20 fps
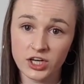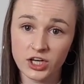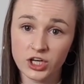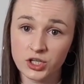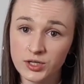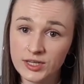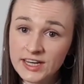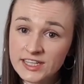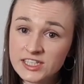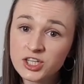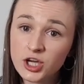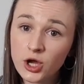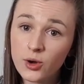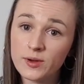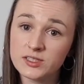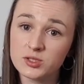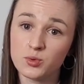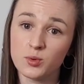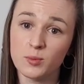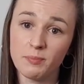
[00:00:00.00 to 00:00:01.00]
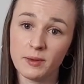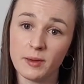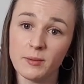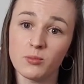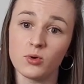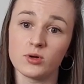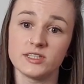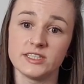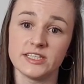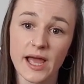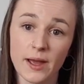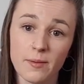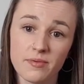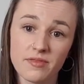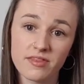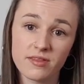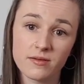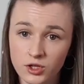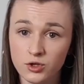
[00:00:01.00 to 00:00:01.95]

you need to go into a bit more depth.